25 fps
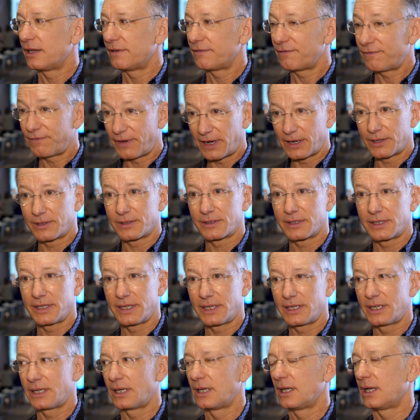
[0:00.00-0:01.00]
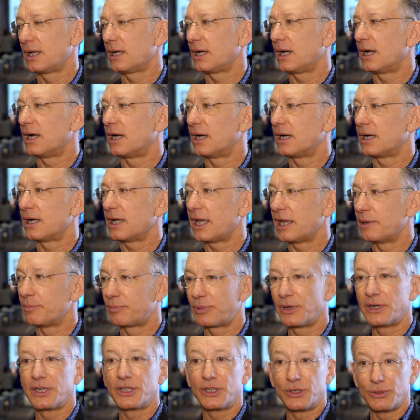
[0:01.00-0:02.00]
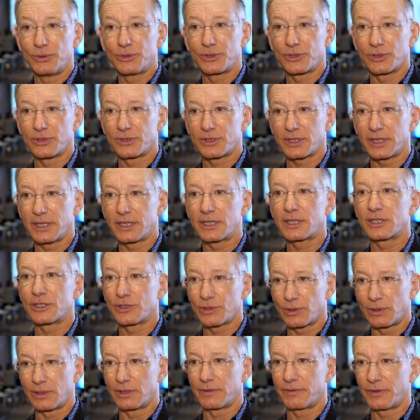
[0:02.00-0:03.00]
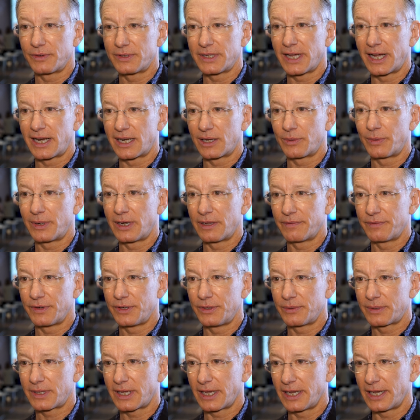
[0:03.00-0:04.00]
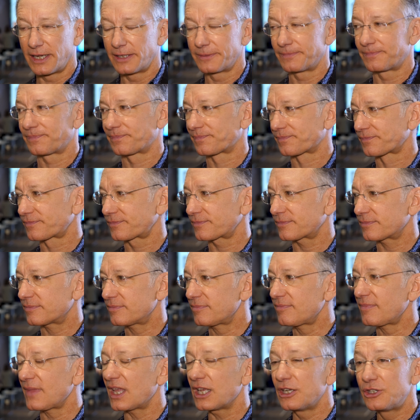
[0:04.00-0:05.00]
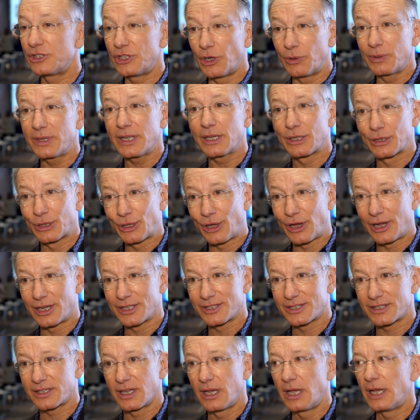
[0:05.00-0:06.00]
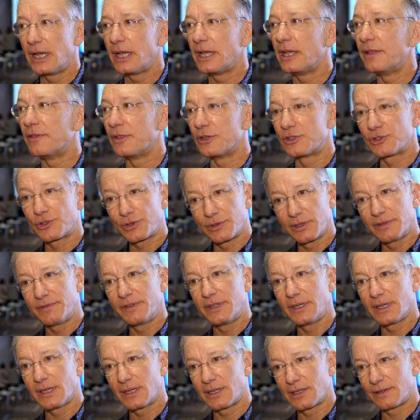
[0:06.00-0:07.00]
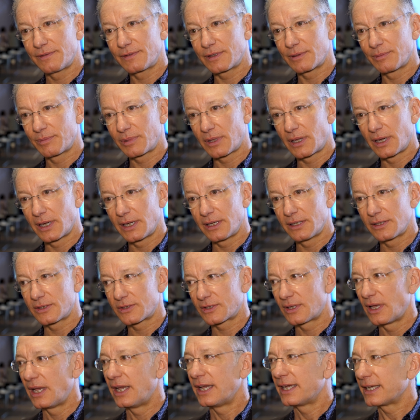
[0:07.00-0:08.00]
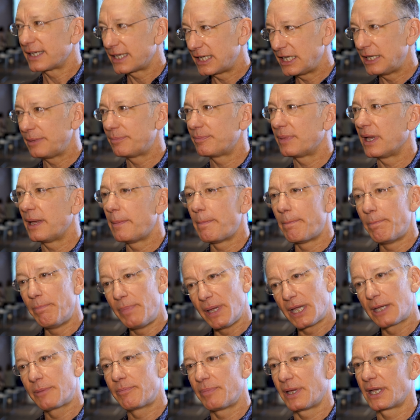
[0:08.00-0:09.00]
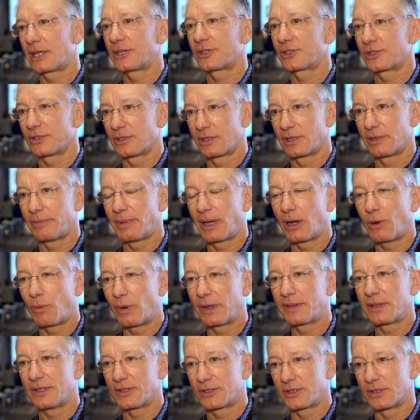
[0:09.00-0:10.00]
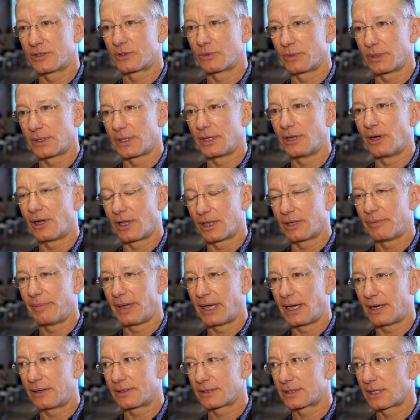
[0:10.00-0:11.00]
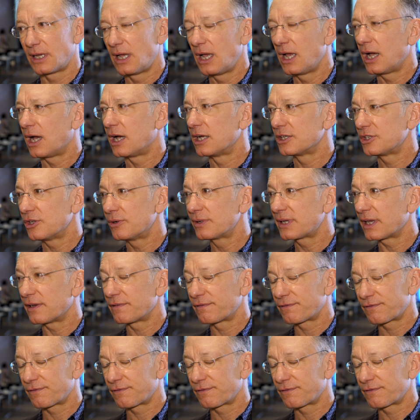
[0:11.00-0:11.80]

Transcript: fairly, and putting users in control of their data whenever you can. Don't get lost in the trivia of compliance. Keep a big picture about what this is really all about. Don't get